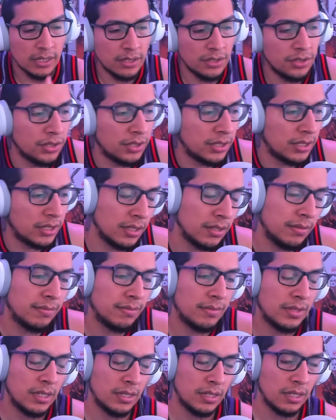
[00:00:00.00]
Interesting.
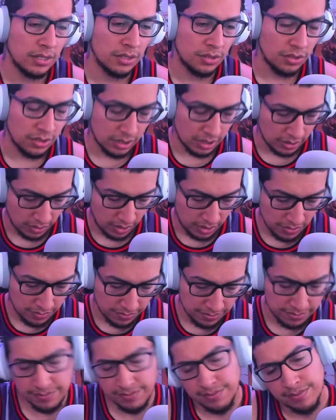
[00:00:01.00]
That's an interesting route.